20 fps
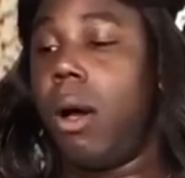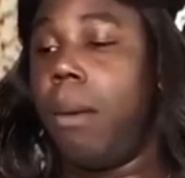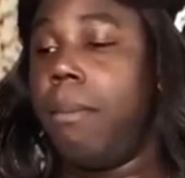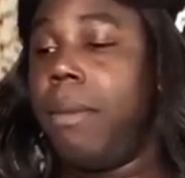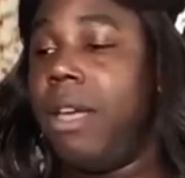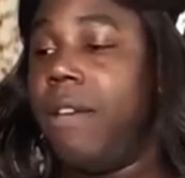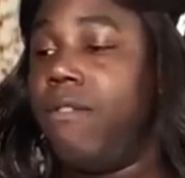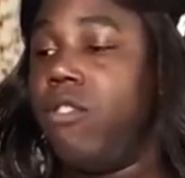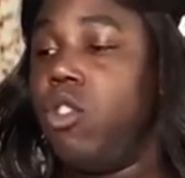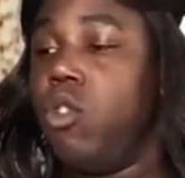
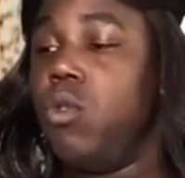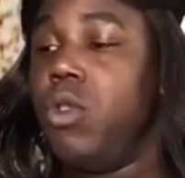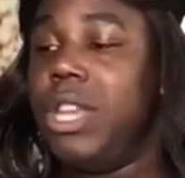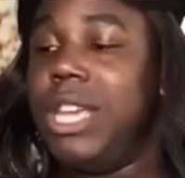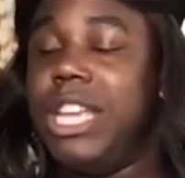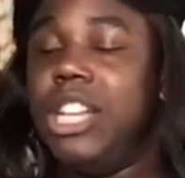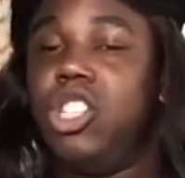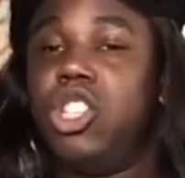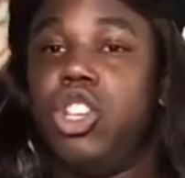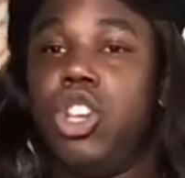If you
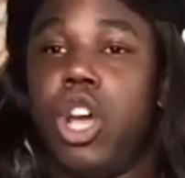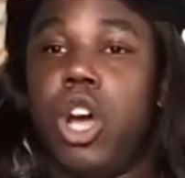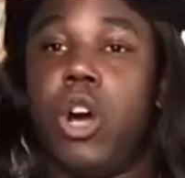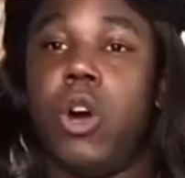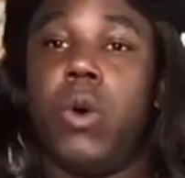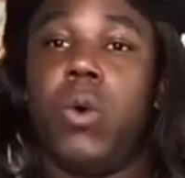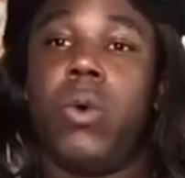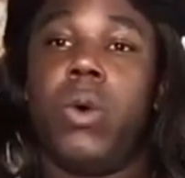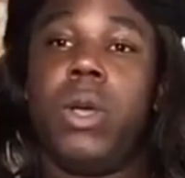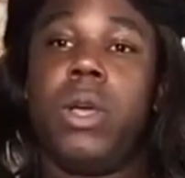need to
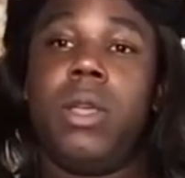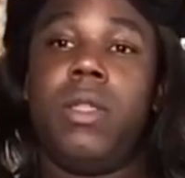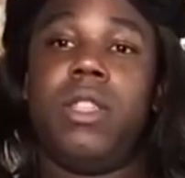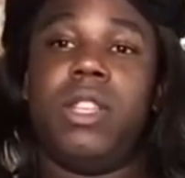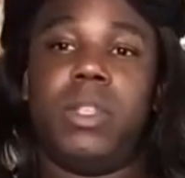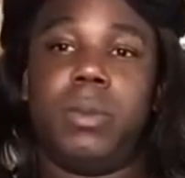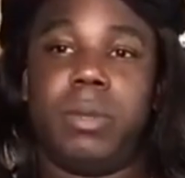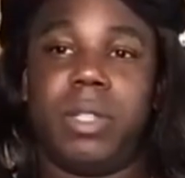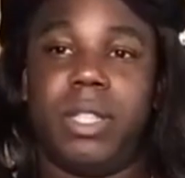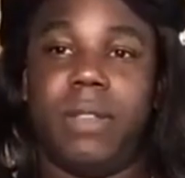know the
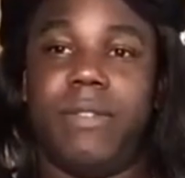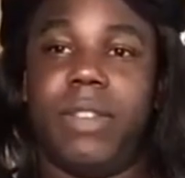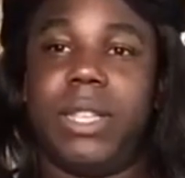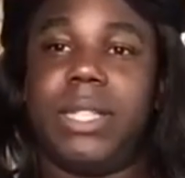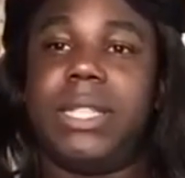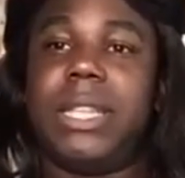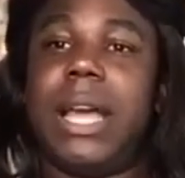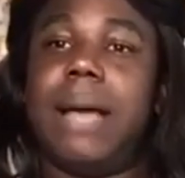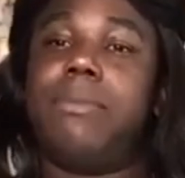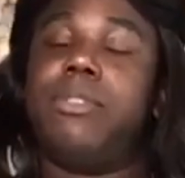specific
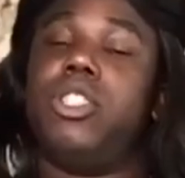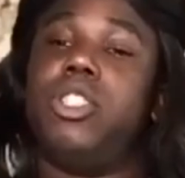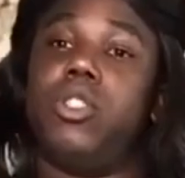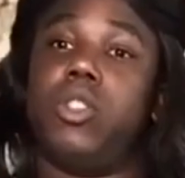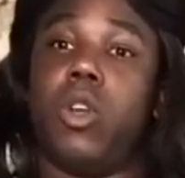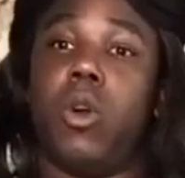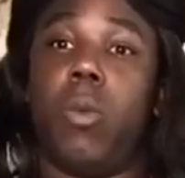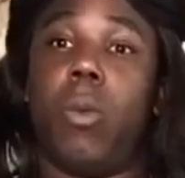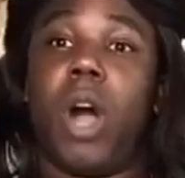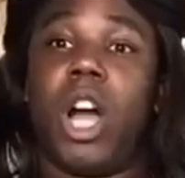steps, just
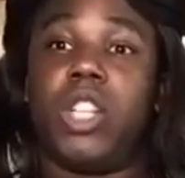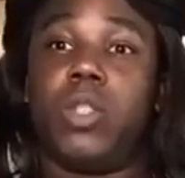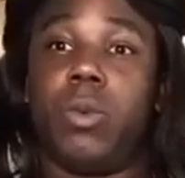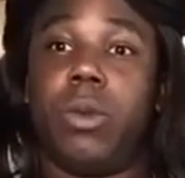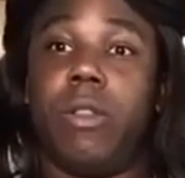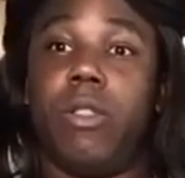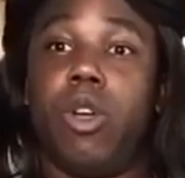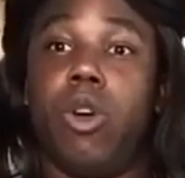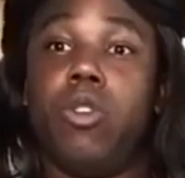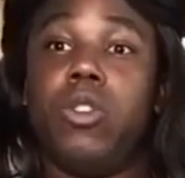go watch one
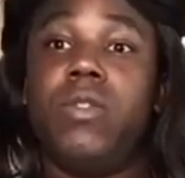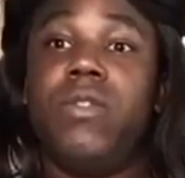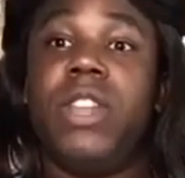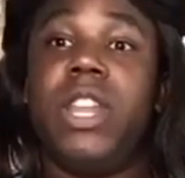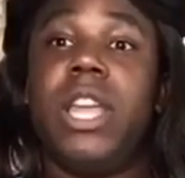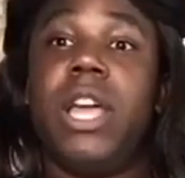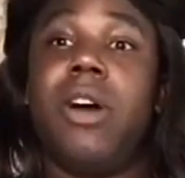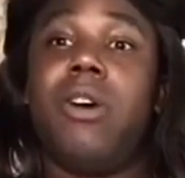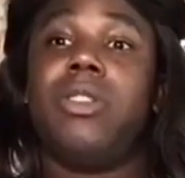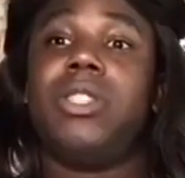of those
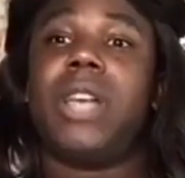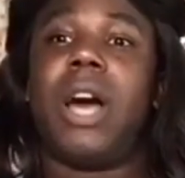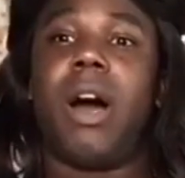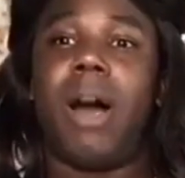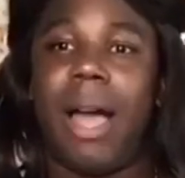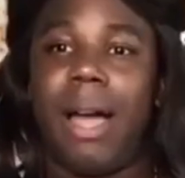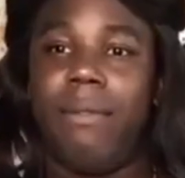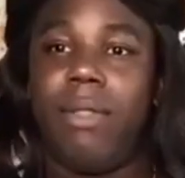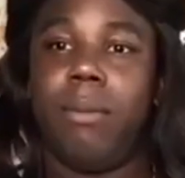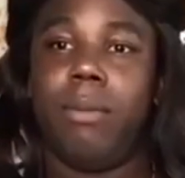videos. I'll
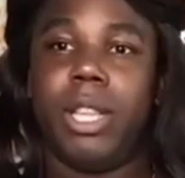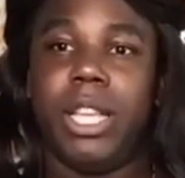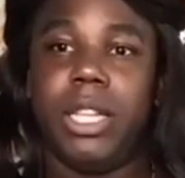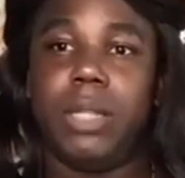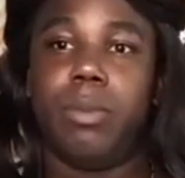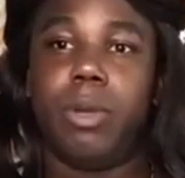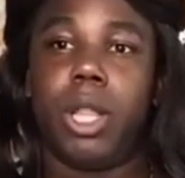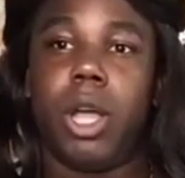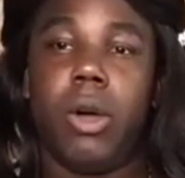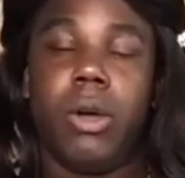have them linked
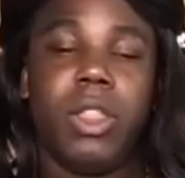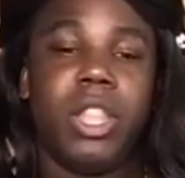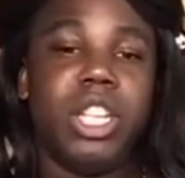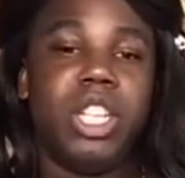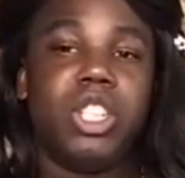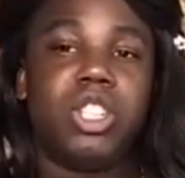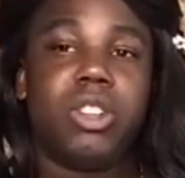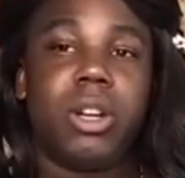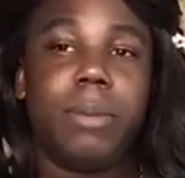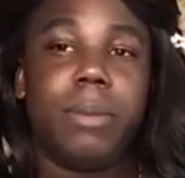below in the
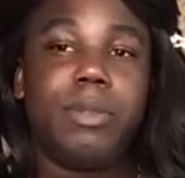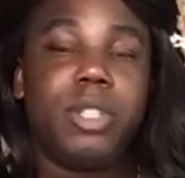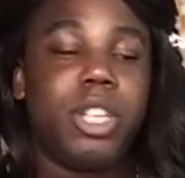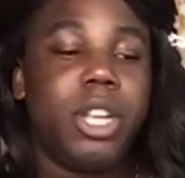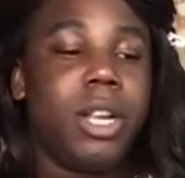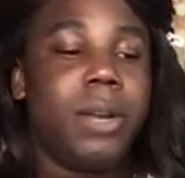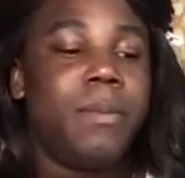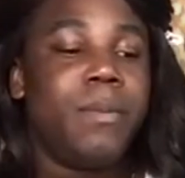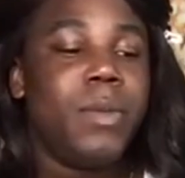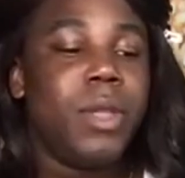
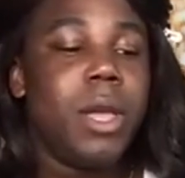description.